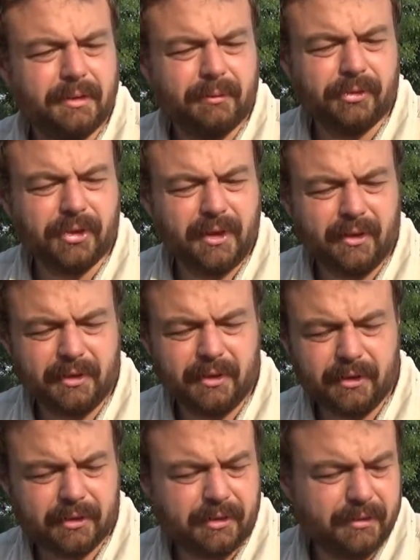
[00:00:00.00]
see how it
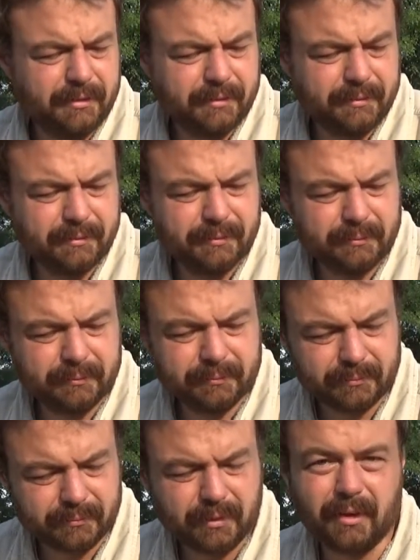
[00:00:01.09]
does.
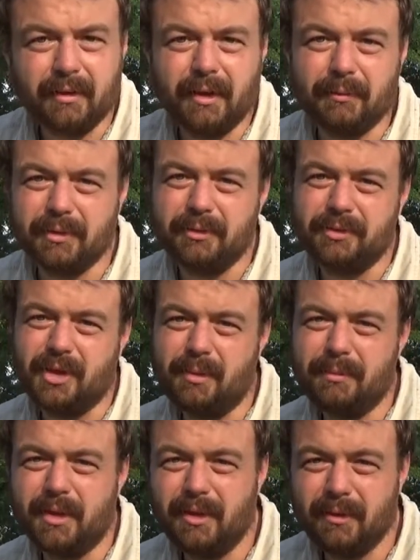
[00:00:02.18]
I got
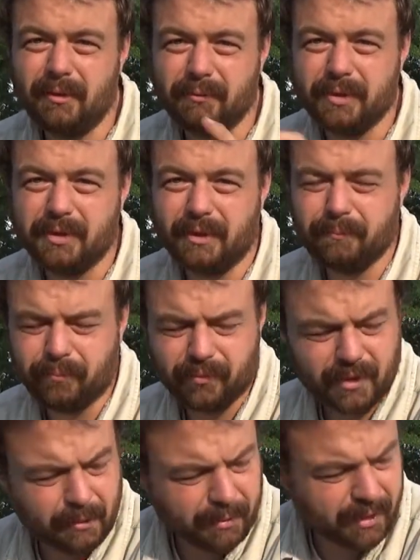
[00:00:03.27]
270 here, which I
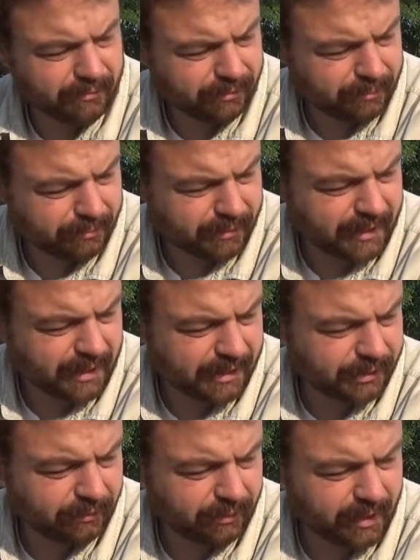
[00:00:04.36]
got back from the
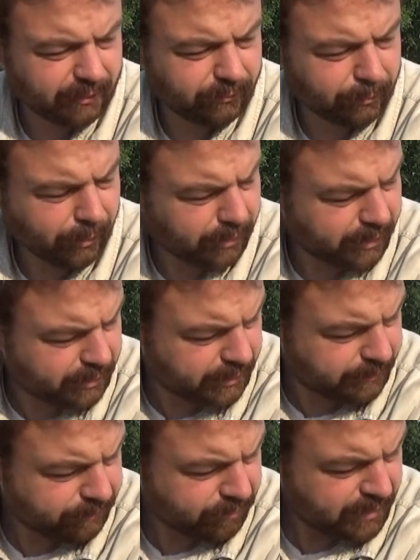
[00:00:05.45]
guys over at Anvil, marking
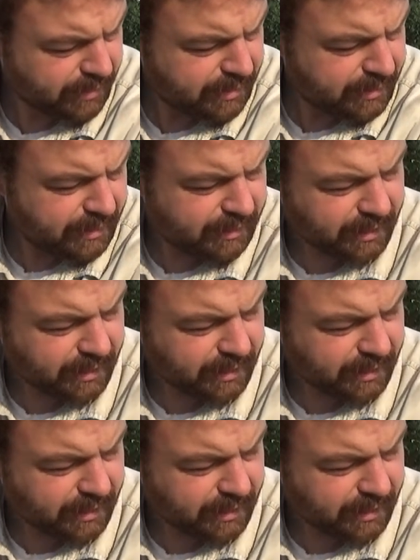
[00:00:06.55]
them. They